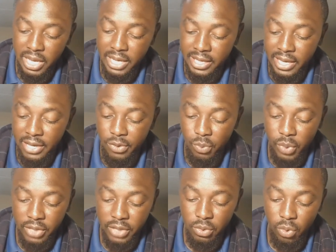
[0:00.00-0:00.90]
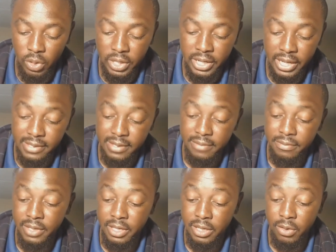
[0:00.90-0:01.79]
and gain weight on
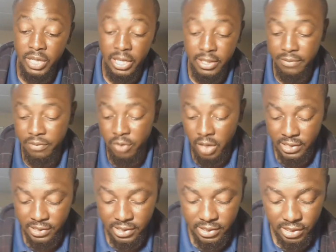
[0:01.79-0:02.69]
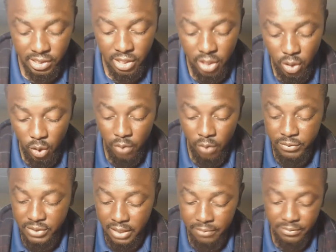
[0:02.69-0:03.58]
native grasses
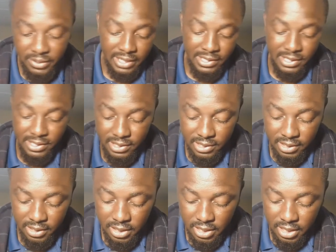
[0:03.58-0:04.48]
of South Texas,